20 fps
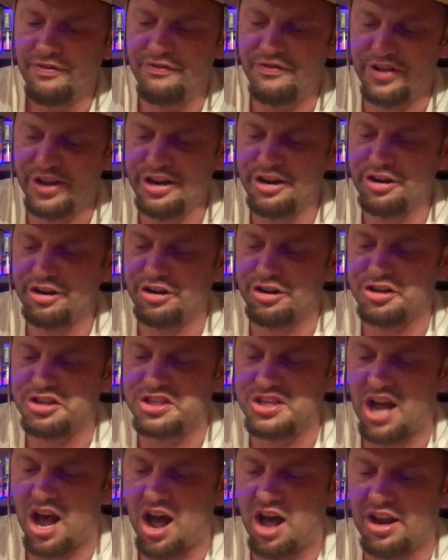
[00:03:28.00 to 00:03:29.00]
Vinegar
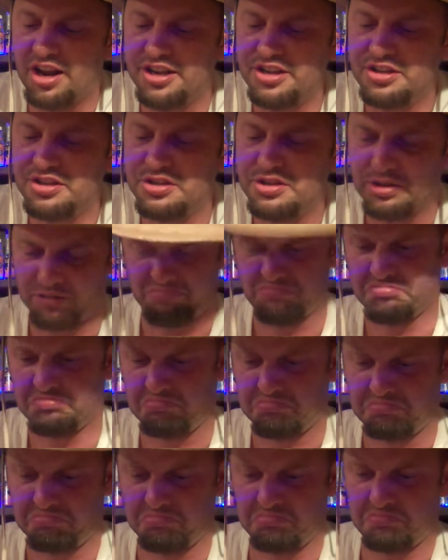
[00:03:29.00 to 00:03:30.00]
solids,
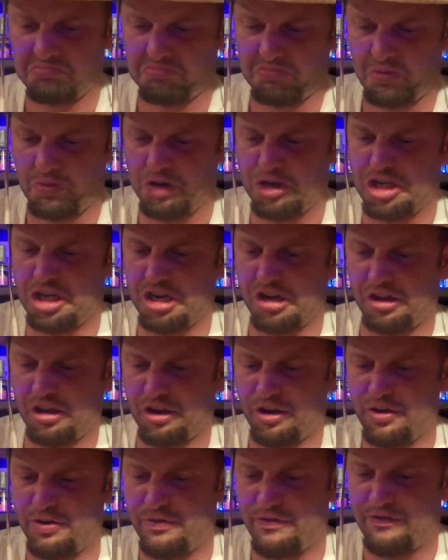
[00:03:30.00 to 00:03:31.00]
which
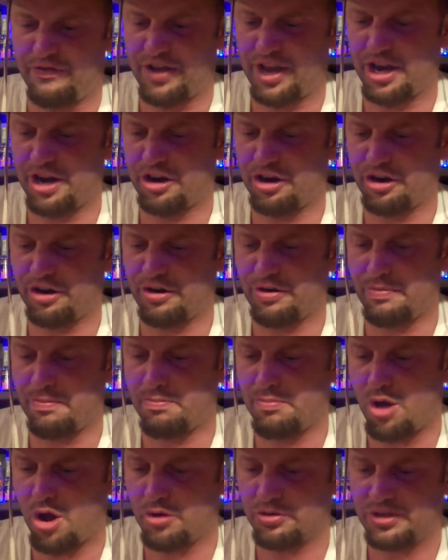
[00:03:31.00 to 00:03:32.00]
include vinegar,
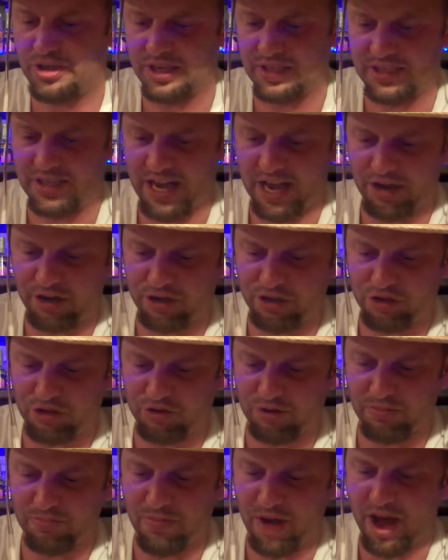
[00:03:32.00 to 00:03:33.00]

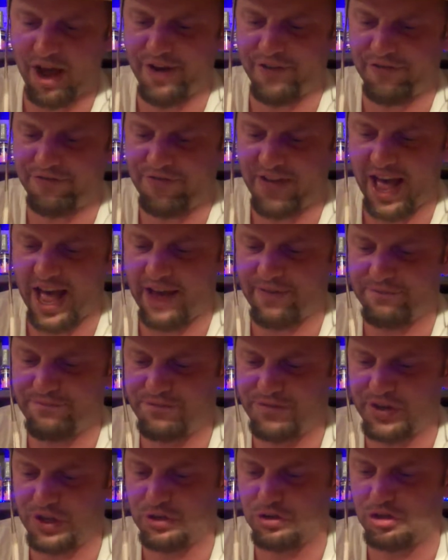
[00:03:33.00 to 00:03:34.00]
maltodextrin, modified
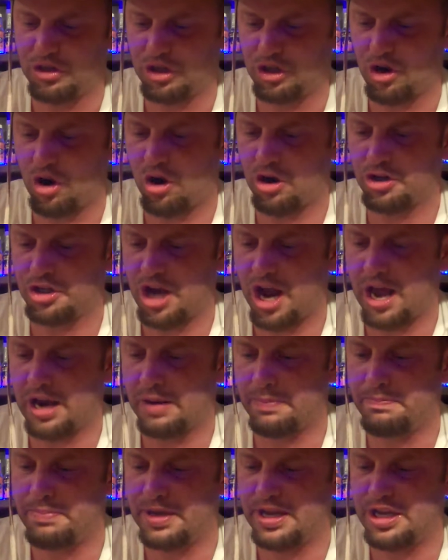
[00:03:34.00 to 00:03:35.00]
food starch,
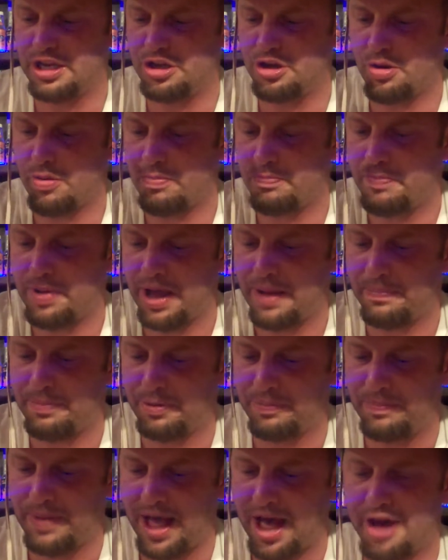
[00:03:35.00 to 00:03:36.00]
jalapeno
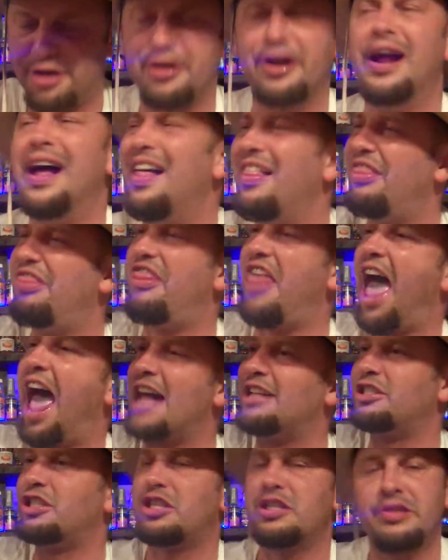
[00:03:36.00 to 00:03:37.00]
pepper powder.
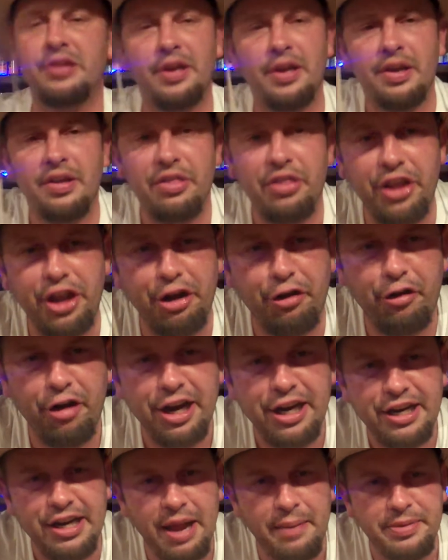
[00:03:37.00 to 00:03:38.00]
That's the
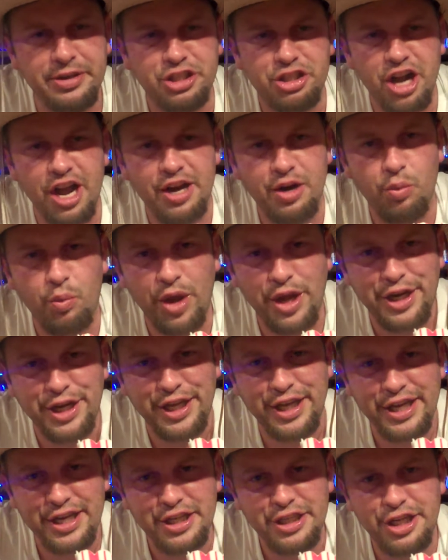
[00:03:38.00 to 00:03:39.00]
ingredient I've been trying to wait
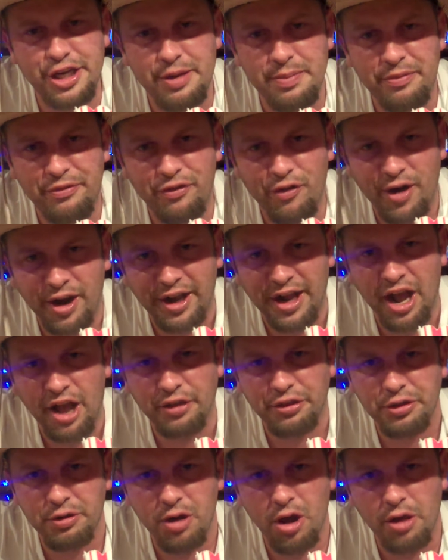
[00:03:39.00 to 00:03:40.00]
to get to before I
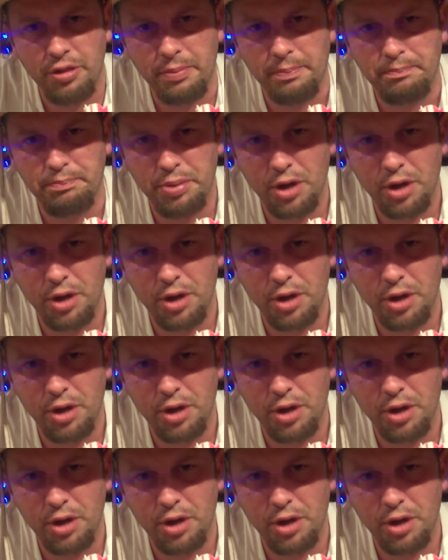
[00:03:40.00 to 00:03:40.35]
got through all the